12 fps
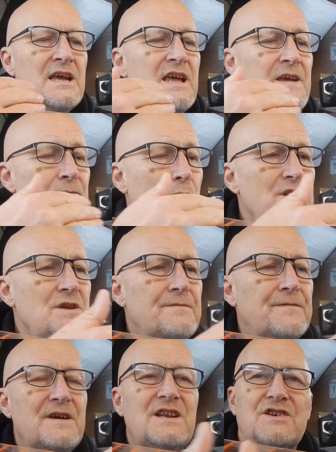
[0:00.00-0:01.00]
if when you
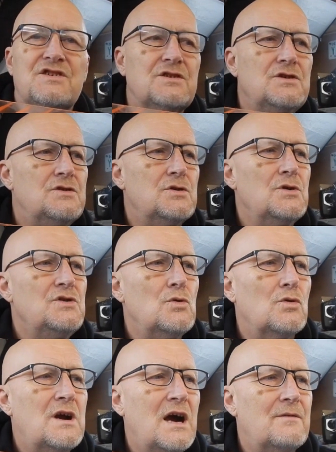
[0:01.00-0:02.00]
finish doing
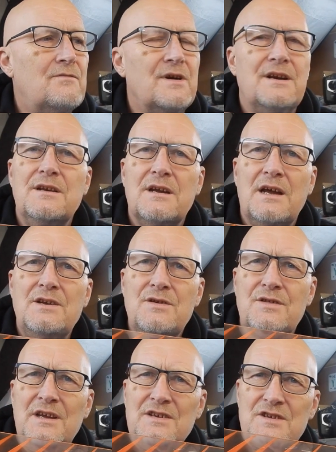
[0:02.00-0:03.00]
your covering and you
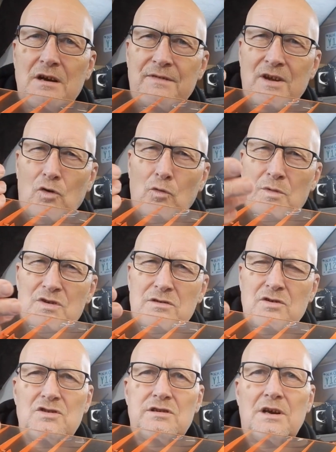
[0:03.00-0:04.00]
think to yourself it almost
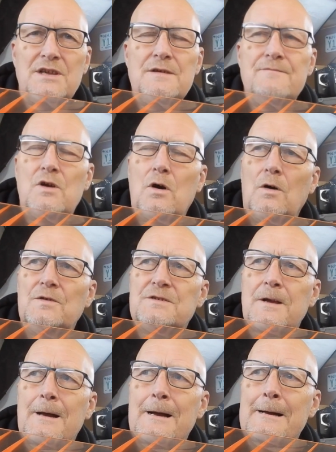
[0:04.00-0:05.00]
looks like you've
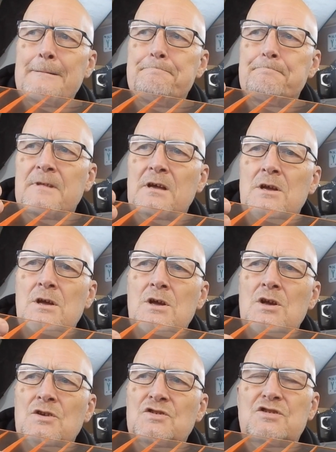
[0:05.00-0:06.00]
got
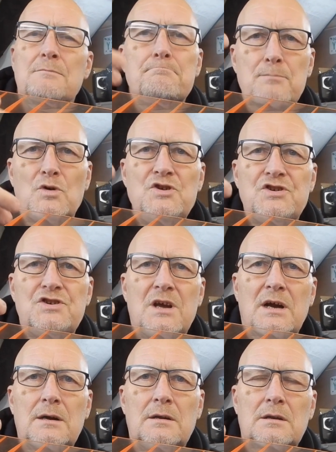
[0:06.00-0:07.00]
some
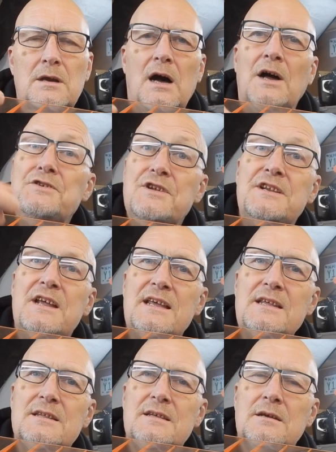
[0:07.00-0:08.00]
moisture
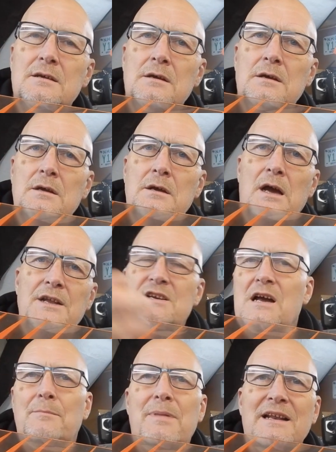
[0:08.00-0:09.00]
underneath, and you
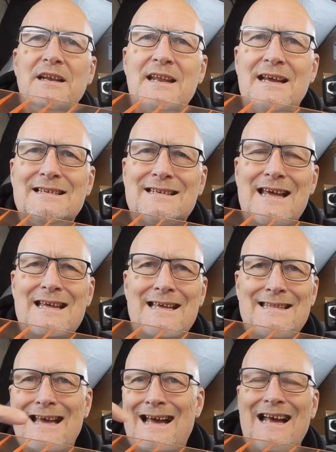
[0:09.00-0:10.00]
come back the next day
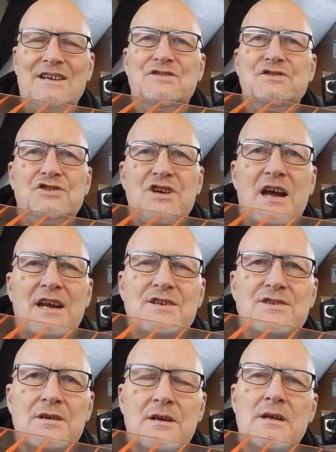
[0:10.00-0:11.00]
and that hasn't
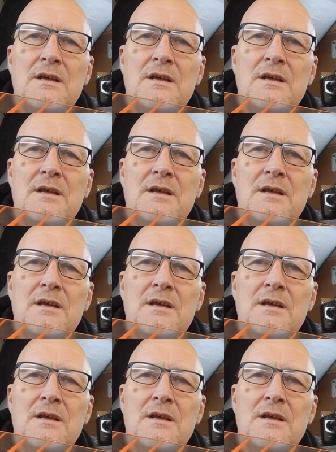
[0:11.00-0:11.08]
changed,